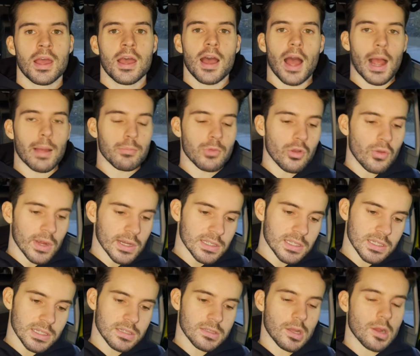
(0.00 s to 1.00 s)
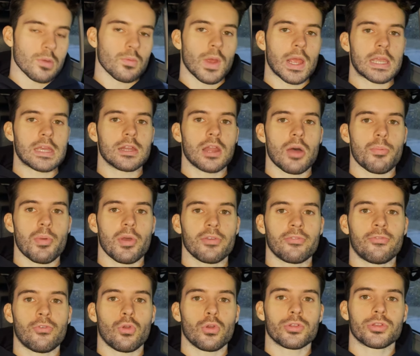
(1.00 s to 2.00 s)
I'm going to start waking up at
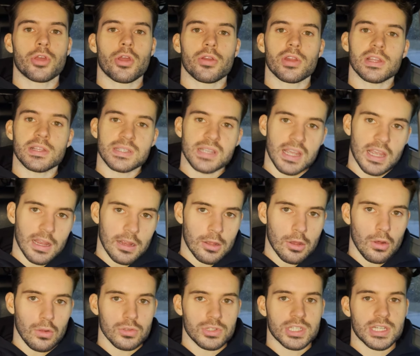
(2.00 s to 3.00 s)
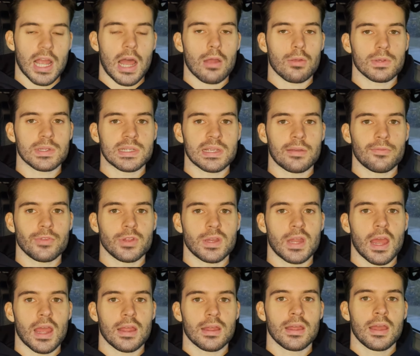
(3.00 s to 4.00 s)
4:30, taking cold showers every
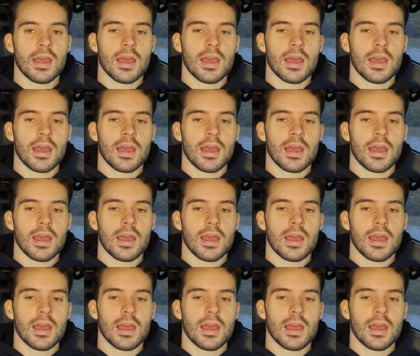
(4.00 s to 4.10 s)
day.